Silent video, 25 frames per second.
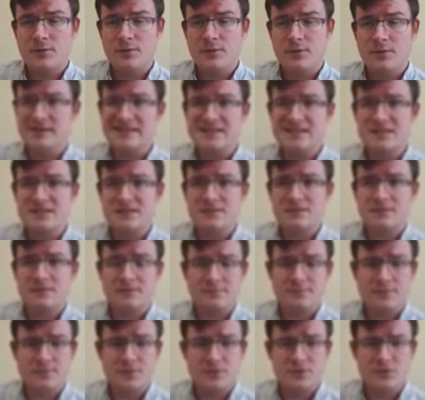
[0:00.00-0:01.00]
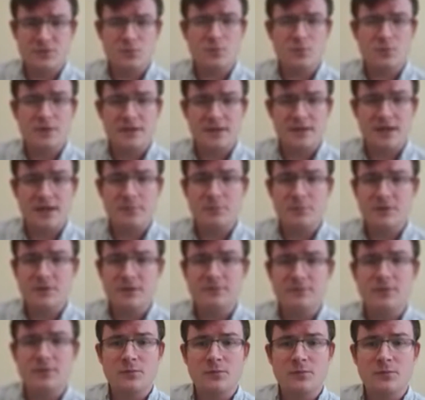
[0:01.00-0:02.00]
at least the first week, I
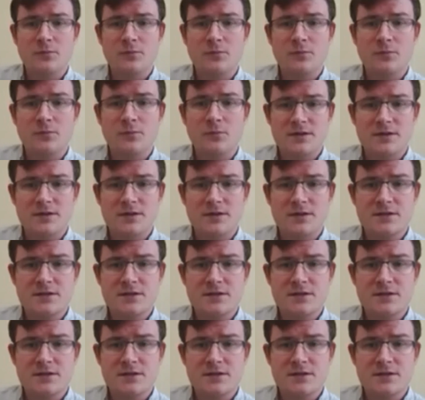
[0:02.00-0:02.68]
believe it was,